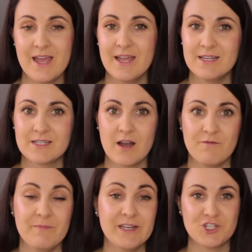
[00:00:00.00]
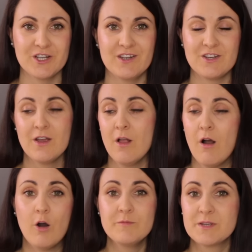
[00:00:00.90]
As I've mentioned,
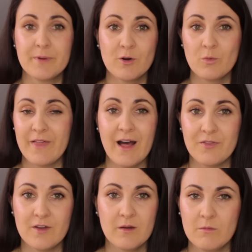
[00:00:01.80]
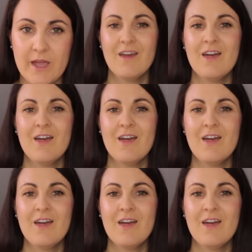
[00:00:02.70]
homes are built without them.